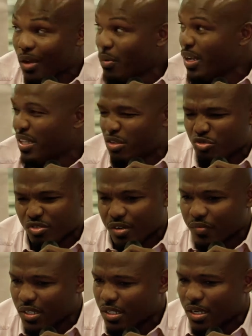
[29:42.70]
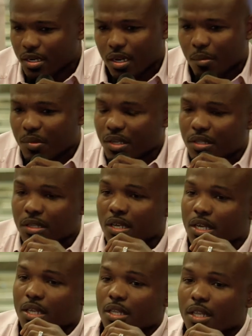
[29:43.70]
that way. They're driven. They're I mean,
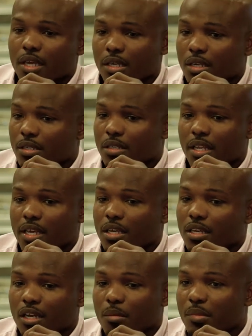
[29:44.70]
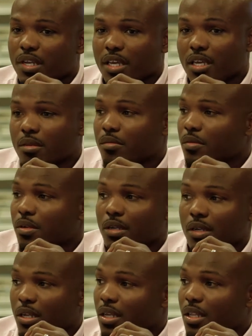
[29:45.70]
they can they can come and they can
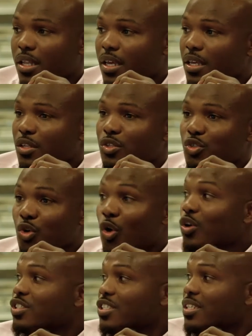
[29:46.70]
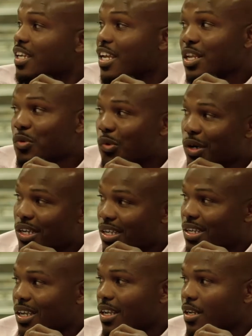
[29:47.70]
they can talk to anyone
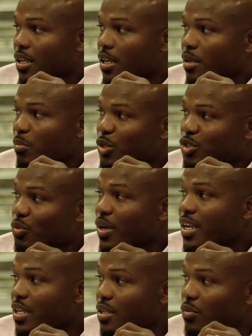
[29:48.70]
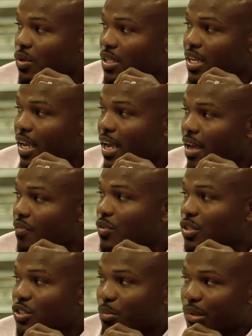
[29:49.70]
and, and, and persuade anyone. They have
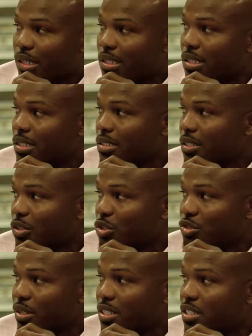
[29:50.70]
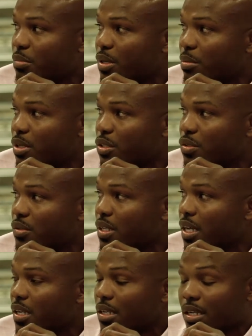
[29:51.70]
those abilities and those traits to be able to do
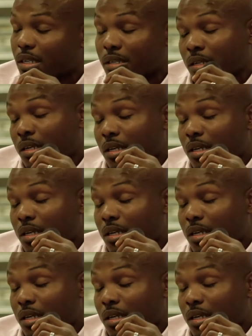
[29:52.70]
that. And